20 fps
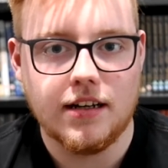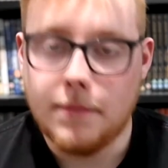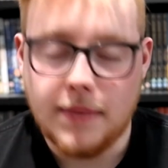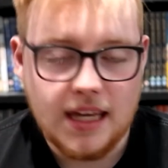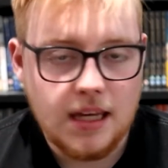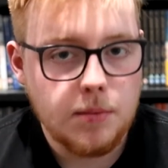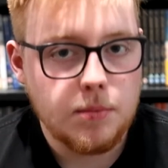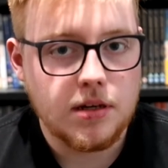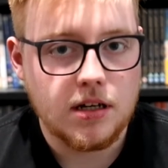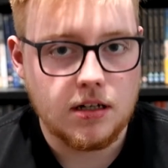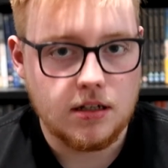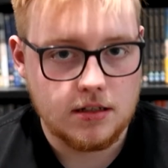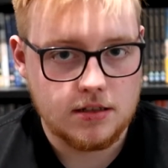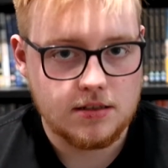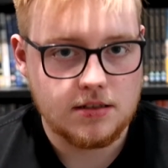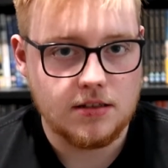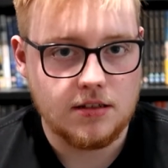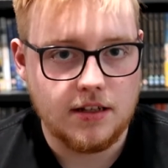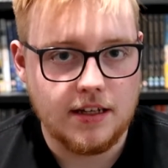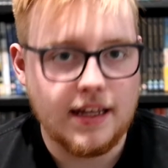Me
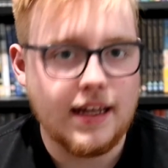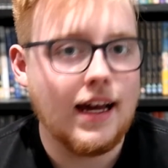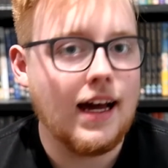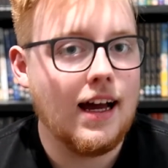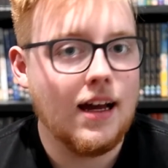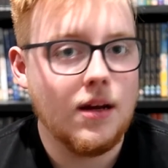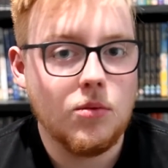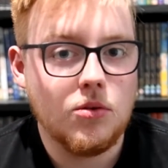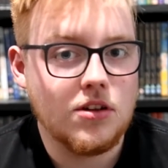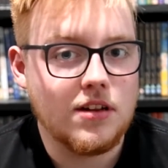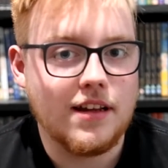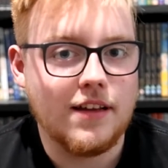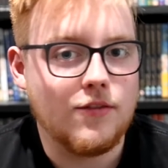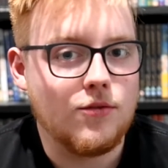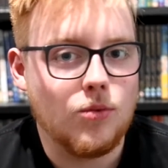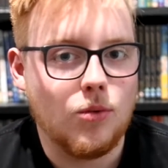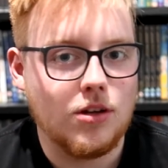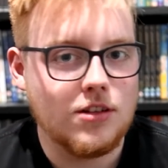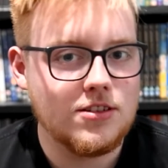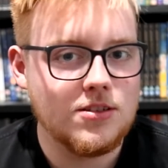personally, I would
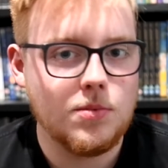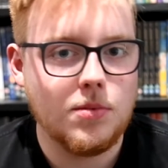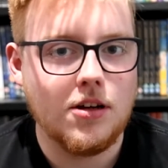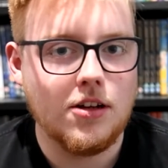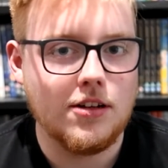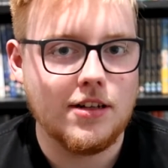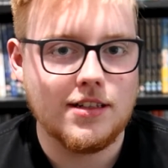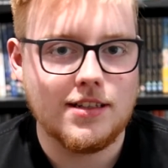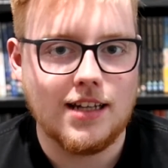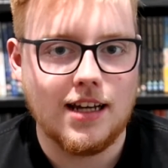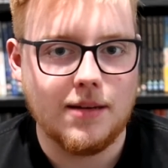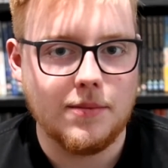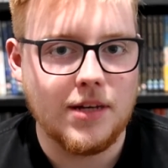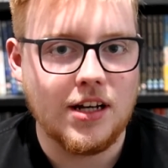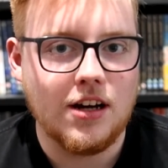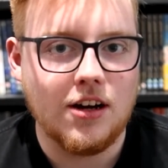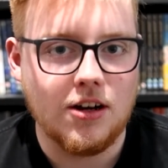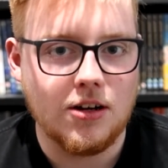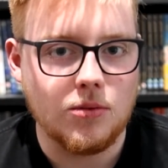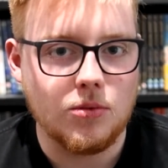give Once Upon a Time in
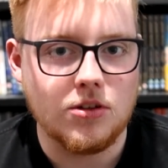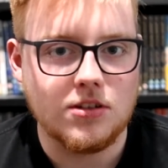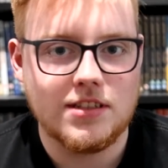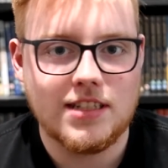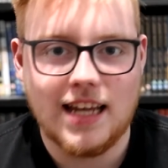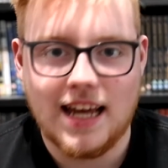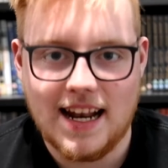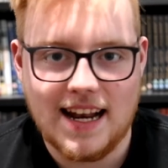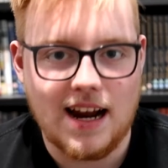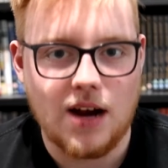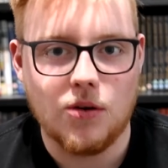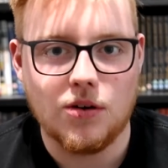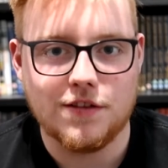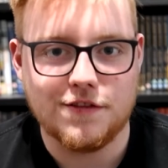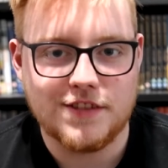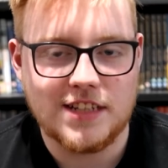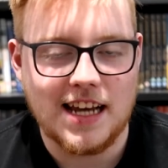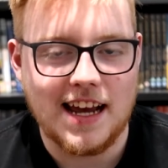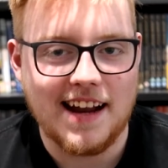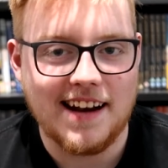Hollywood 10 out
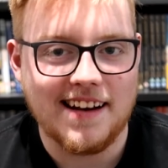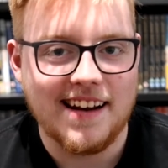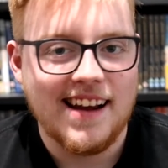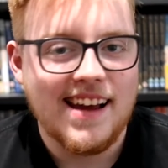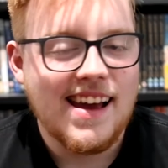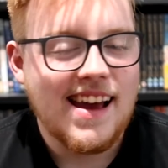of 10.